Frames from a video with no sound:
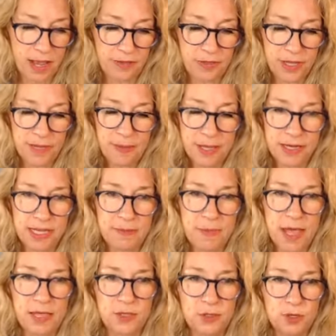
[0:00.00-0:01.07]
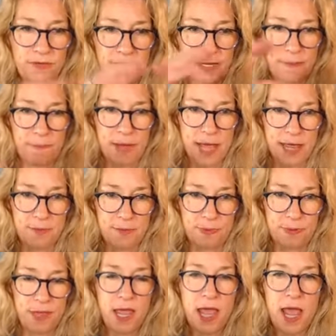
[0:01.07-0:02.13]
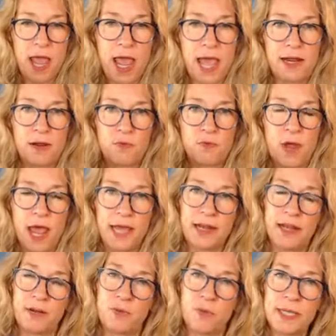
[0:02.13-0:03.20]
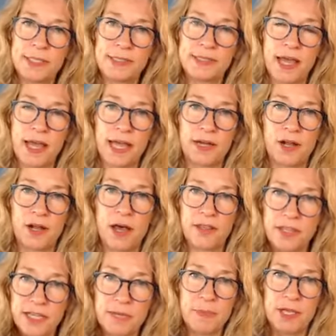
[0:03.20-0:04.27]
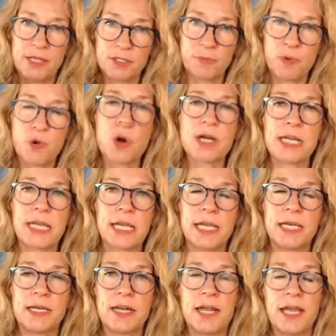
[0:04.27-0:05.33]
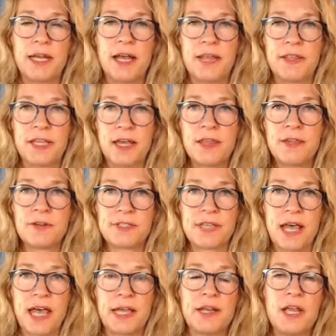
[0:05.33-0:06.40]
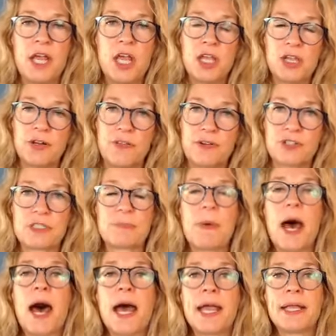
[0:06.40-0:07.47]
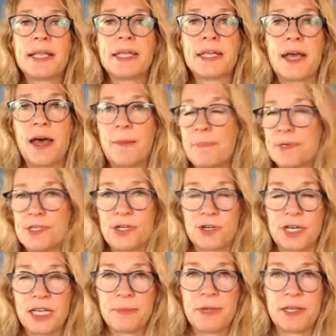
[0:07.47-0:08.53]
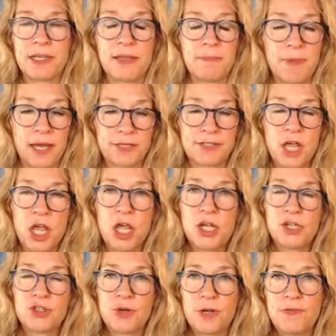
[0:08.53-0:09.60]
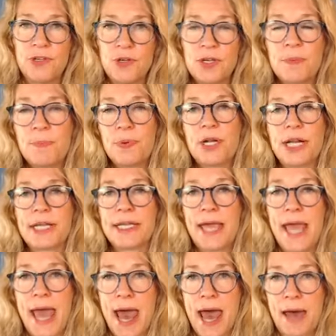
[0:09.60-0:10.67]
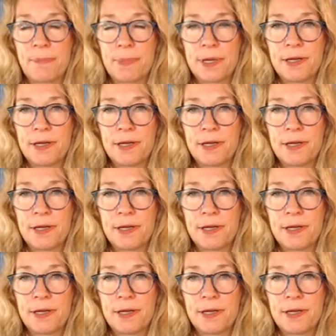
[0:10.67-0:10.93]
think about email sort of like a pipe. And on one side, all the emails are pouring in, and on the other side, they're just piling up into your email inbox. So if you can put a cap